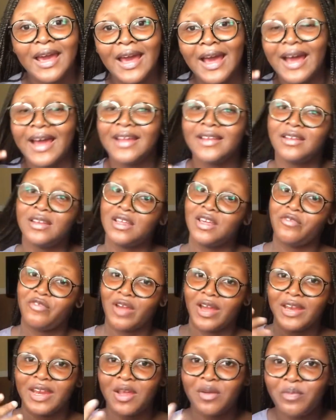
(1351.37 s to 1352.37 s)
And if you're
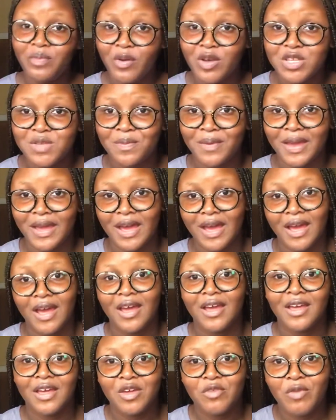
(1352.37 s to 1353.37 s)
an impulse buyer,
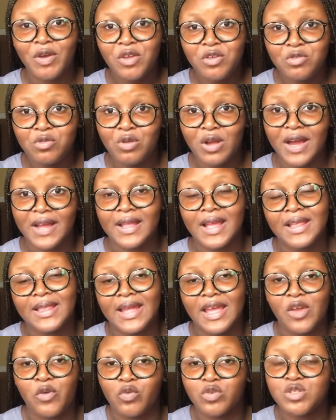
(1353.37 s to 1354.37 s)
when you look at that and
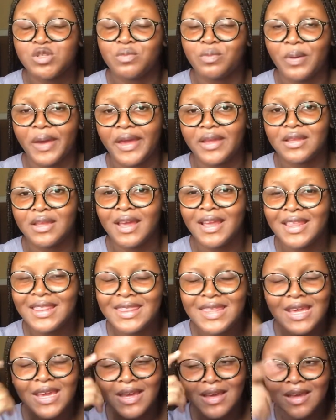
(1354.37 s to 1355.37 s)
you want to buy it,
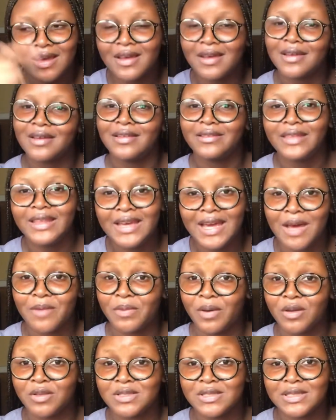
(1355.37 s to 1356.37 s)
think
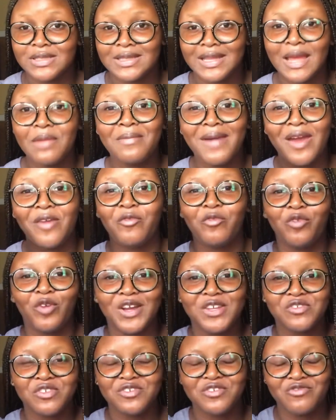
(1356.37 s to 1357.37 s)
about it. Let my
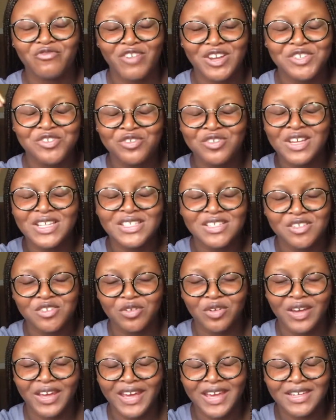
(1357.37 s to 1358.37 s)
voice resonate in your
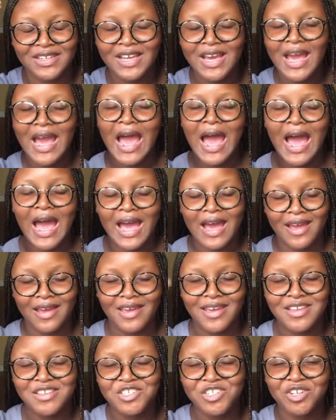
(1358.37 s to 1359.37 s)
head.
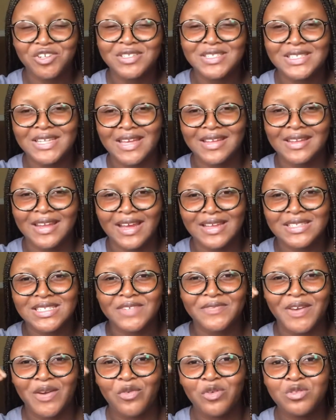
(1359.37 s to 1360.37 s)
Angel said that if
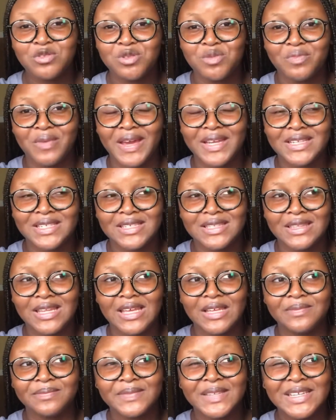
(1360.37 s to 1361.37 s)
I want to buy this
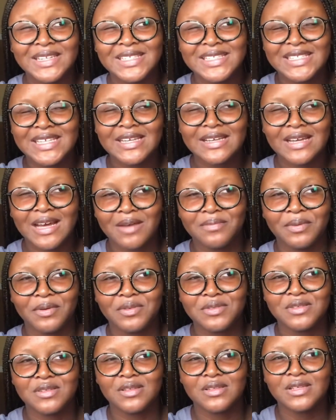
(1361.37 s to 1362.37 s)
thing, think
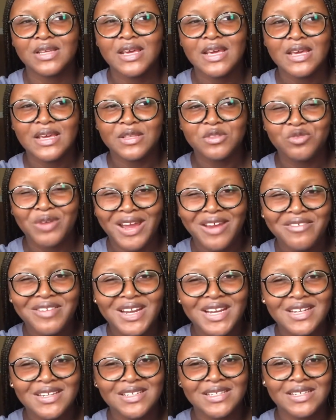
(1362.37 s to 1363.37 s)
about it. Do I
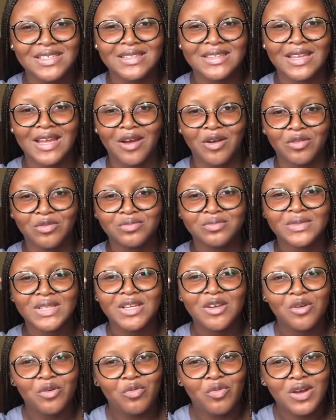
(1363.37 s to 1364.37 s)
really need it now?
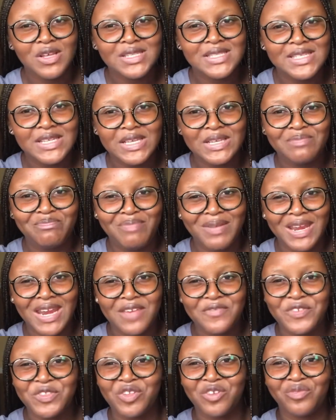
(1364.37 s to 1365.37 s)
What's the
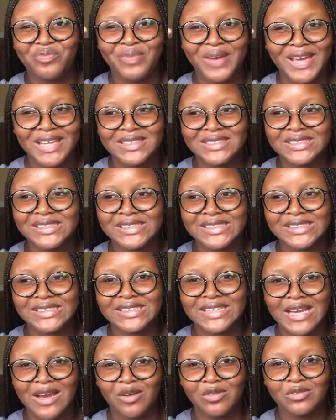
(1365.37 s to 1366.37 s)
benefit of buying this thing
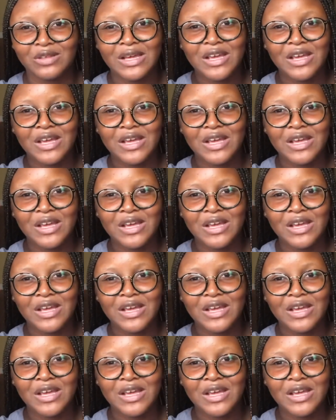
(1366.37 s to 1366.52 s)
now?